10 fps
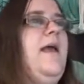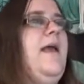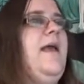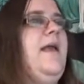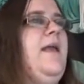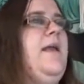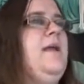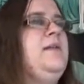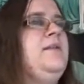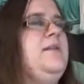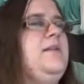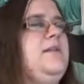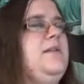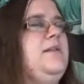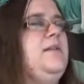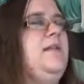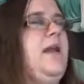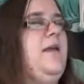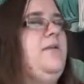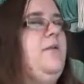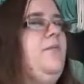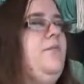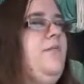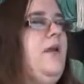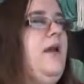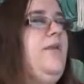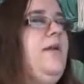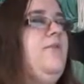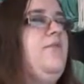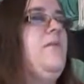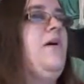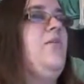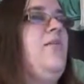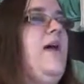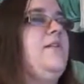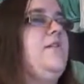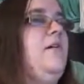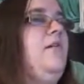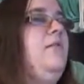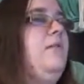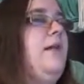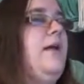and yeah, I think it was about that tall,